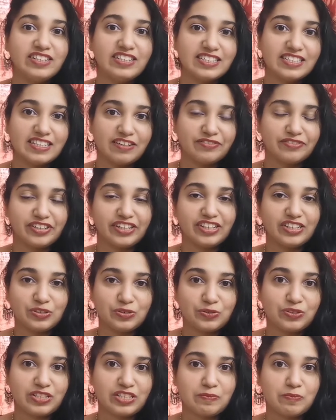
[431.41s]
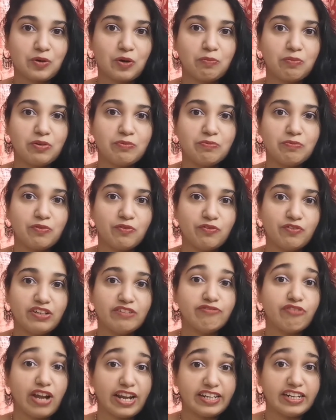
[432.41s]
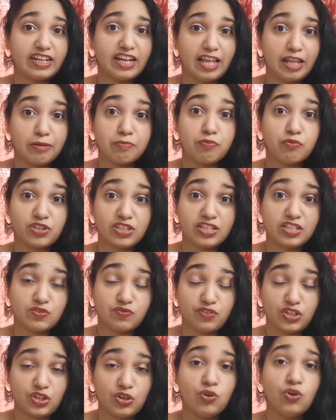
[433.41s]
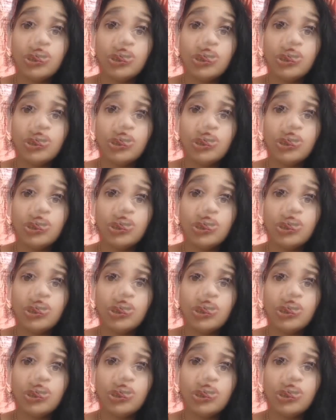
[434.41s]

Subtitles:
is suffering through this problem will find a help with this video.